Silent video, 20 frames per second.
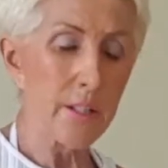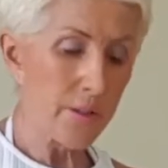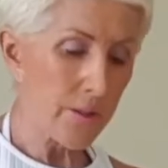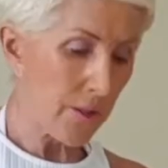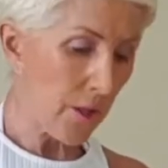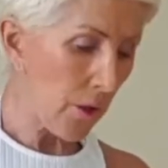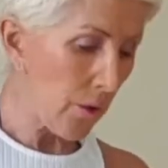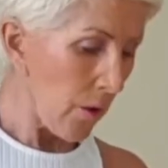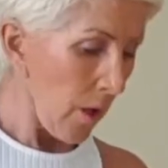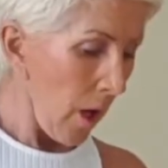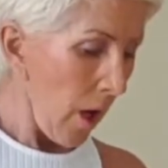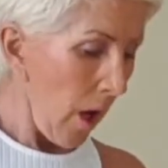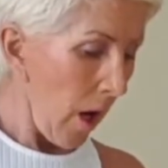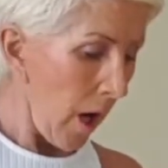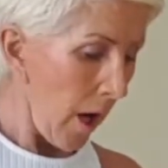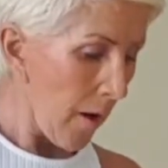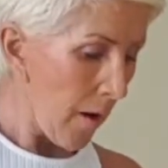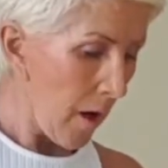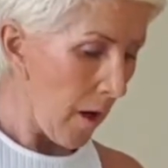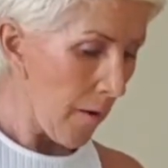So
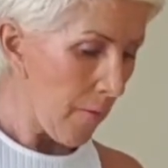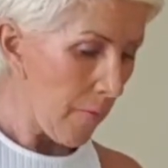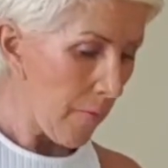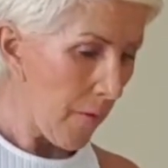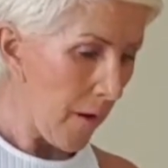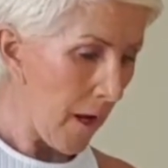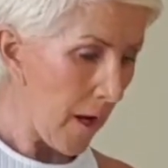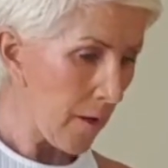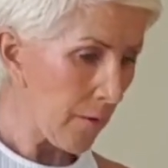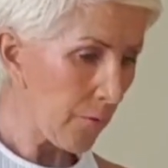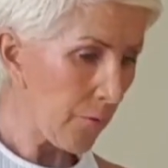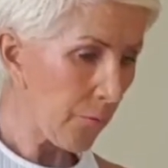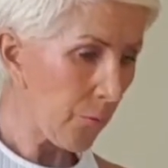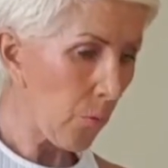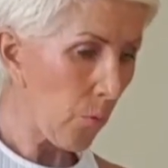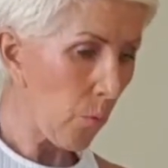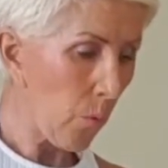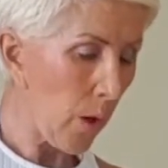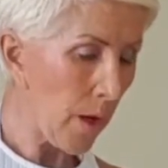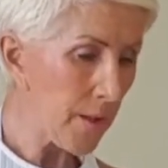I found
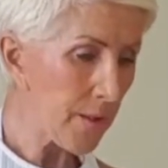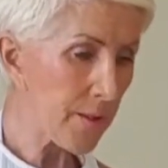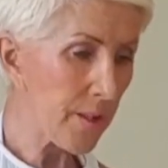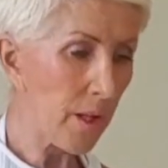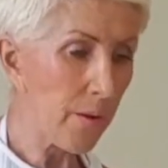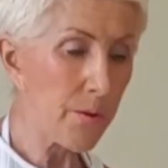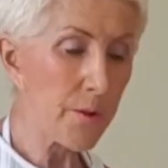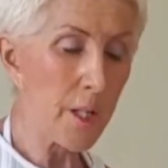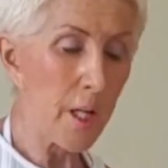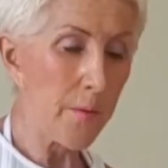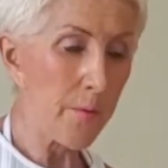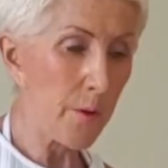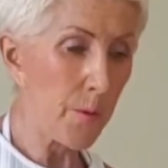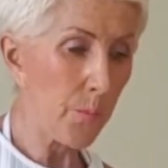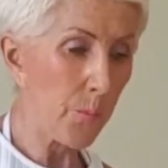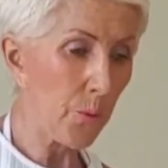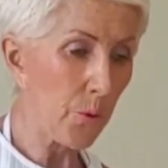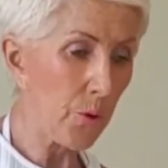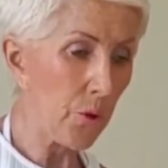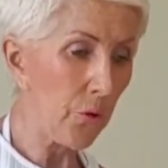once I was over the
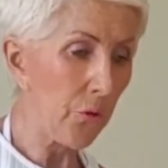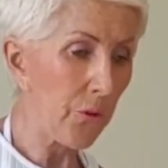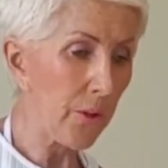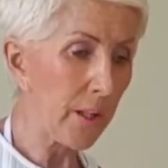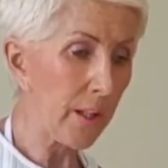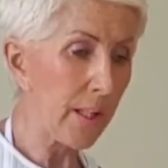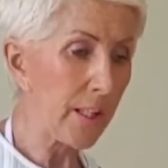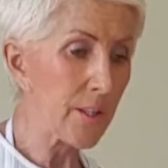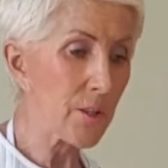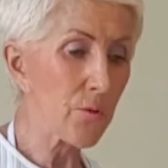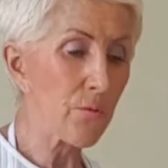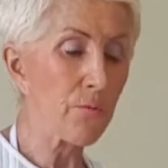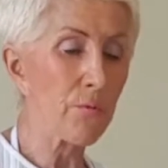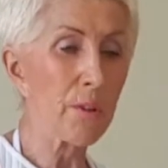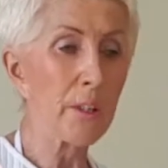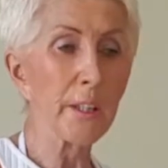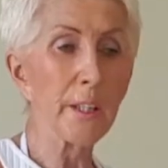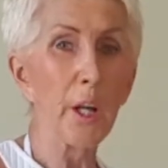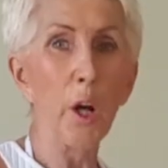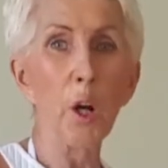bruising, it's
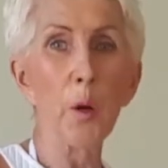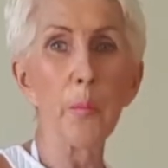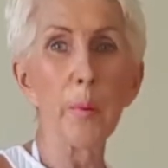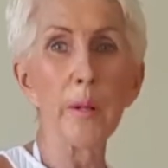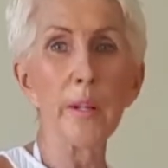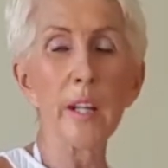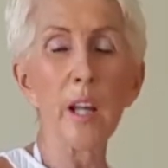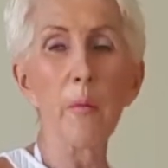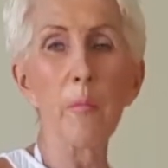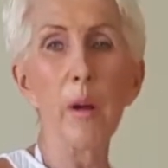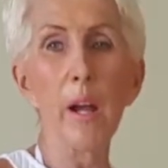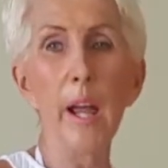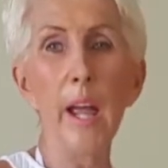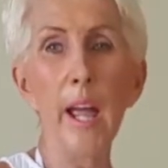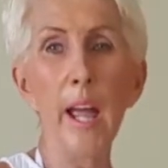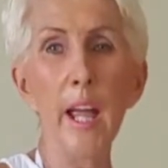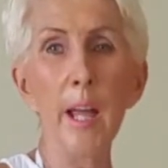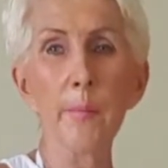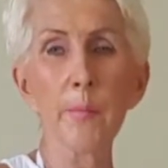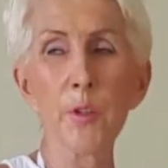really opened up my
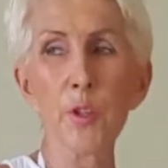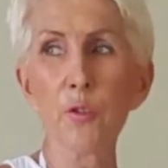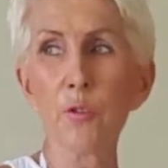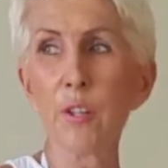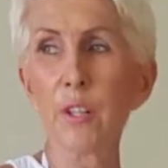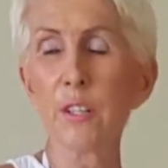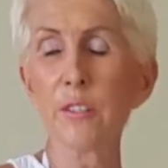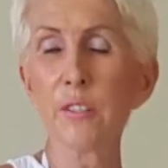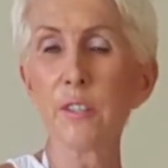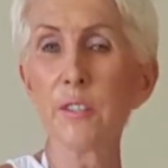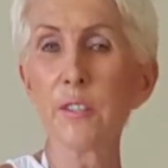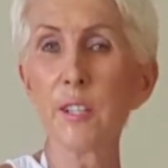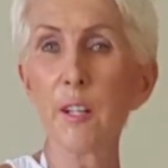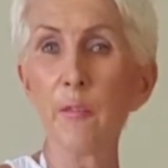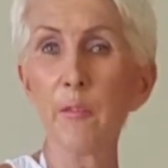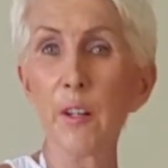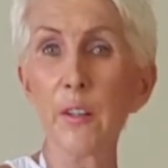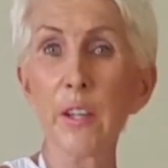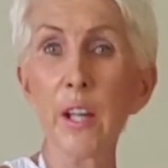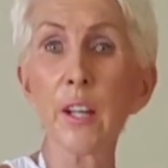hamstrings and
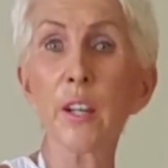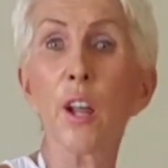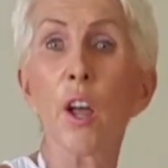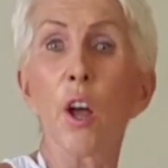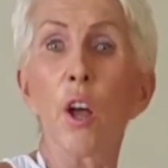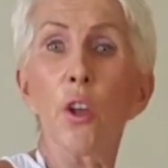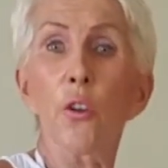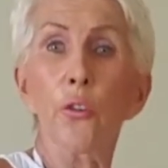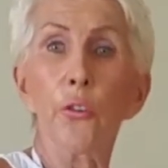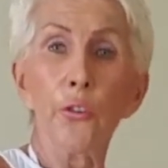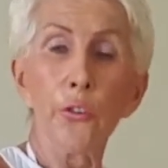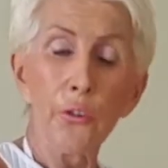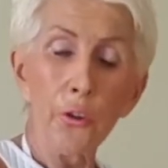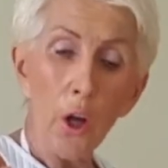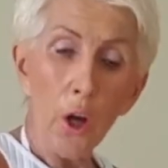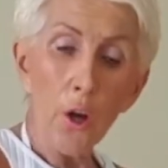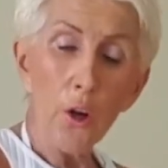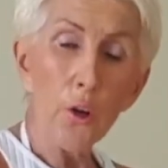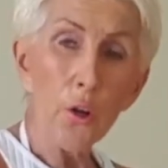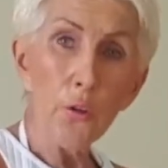stuff like that,
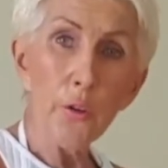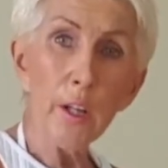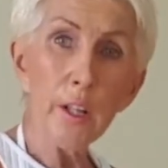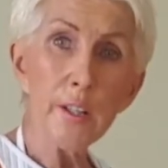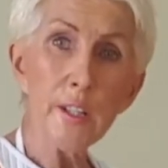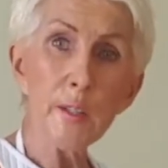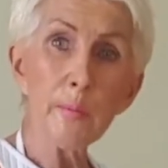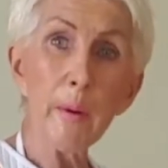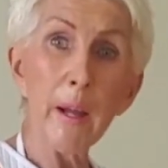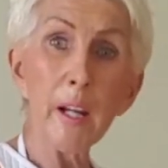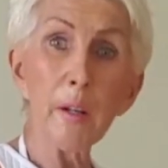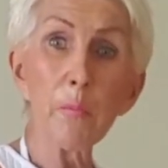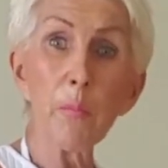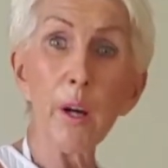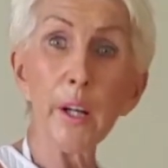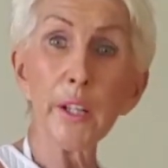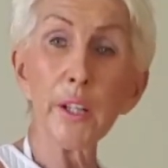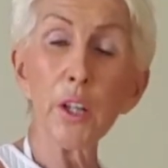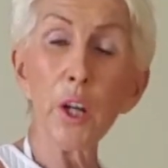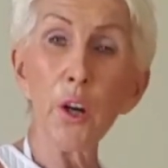so that it's made
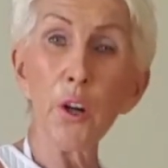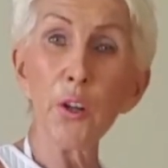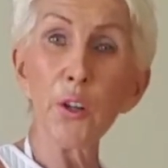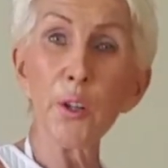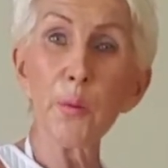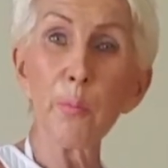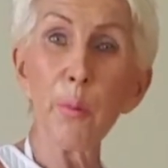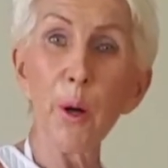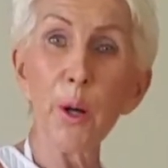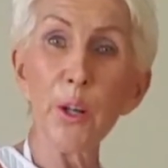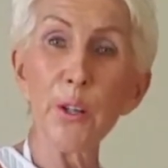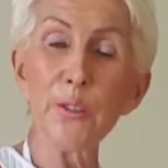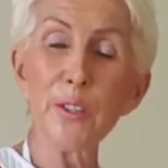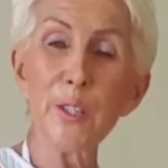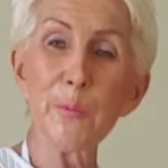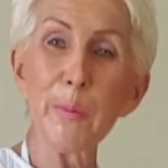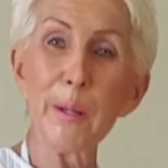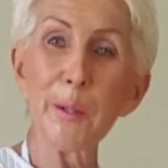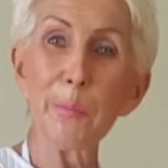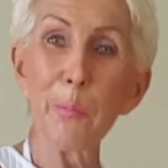my yoga
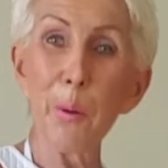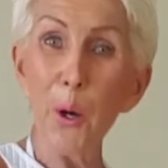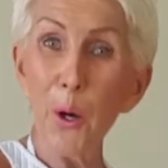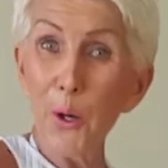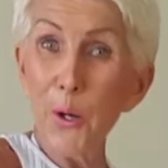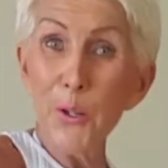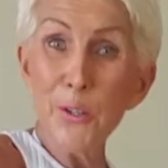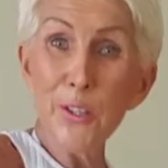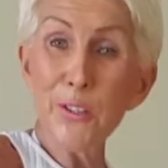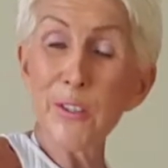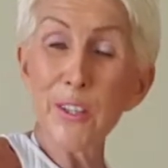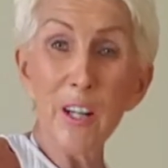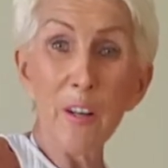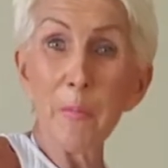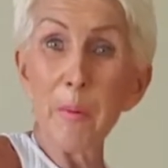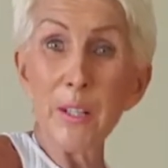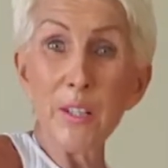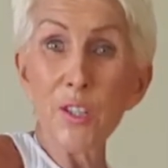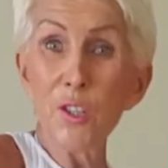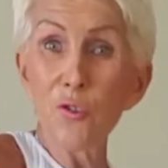poses, better poses that
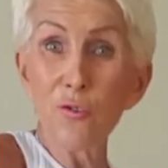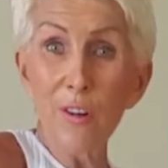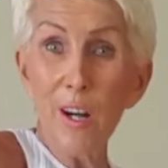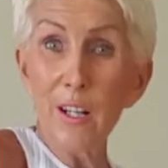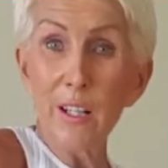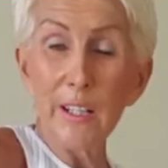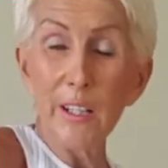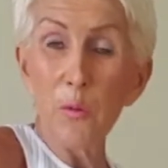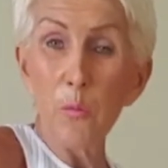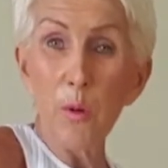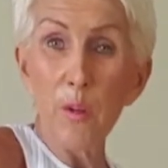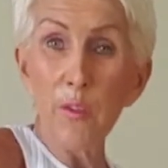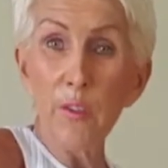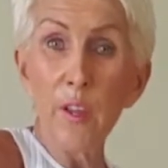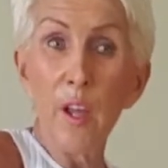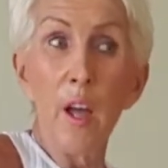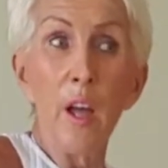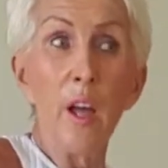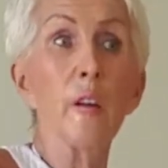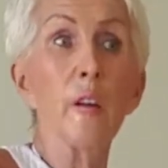I've been struggling with
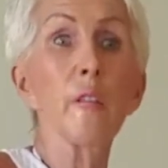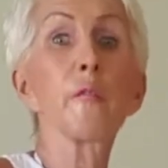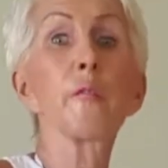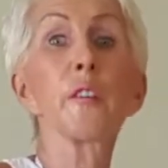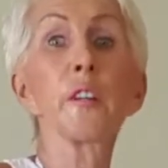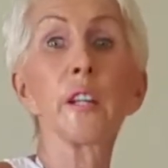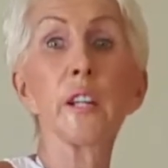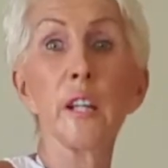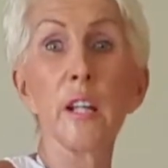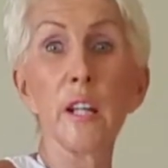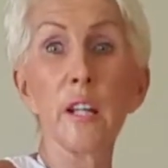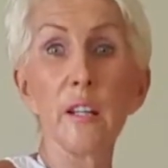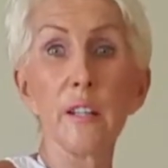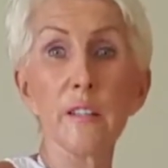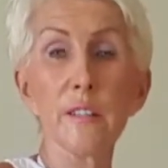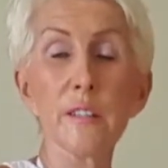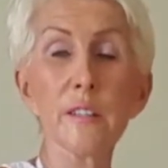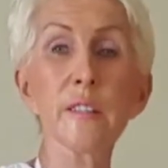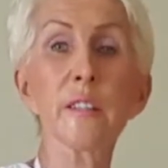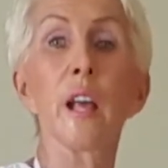for
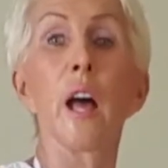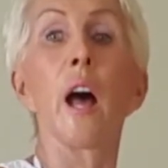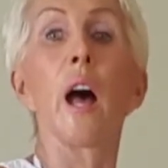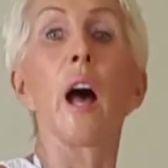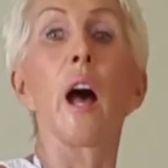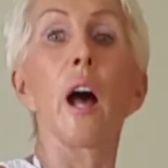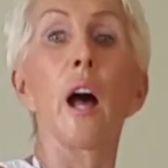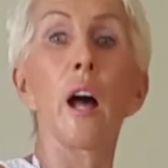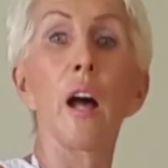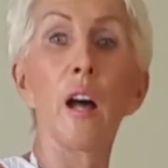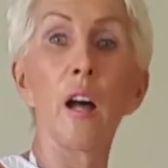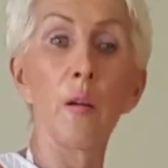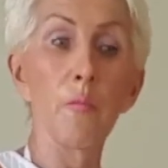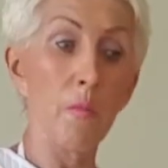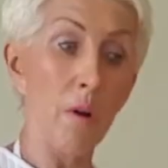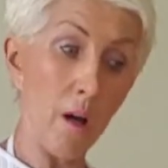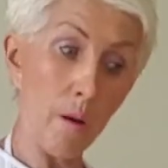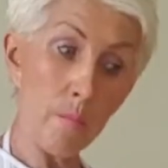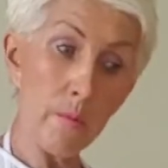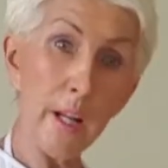years,
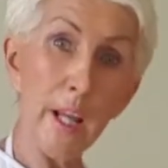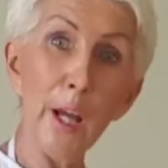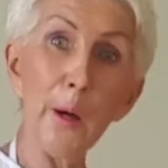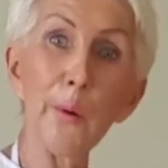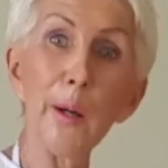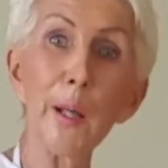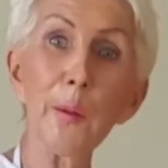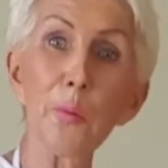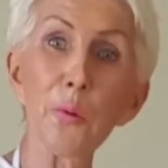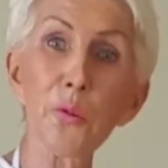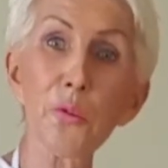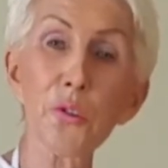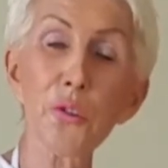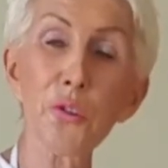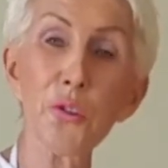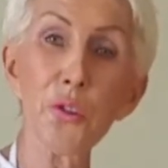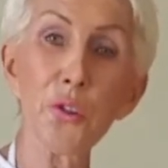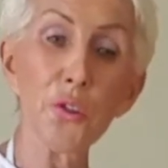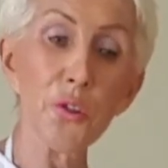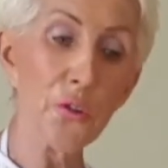I'm now able to
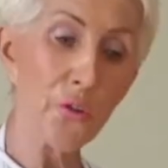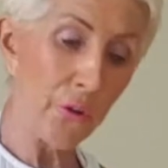do.